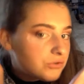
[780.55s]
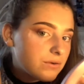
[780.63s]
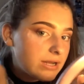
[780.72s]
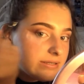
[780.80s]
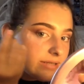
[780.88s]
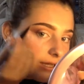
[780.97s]

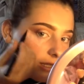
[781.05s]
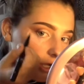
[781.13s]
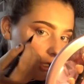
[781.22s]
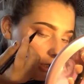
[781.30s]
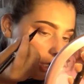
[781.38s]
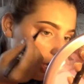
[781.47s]
tracing
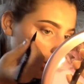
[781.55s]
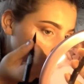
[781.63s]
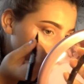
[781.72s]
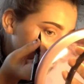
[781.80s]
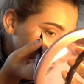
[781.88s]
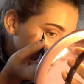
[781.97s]

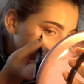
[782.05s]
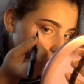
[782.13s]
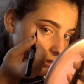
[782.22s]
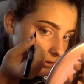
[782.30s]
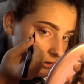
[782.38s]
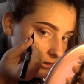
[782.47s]
along
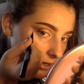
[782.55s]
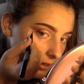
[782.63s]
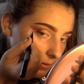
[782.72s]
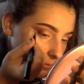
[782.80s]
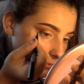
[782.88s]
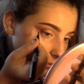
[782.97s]
the tape.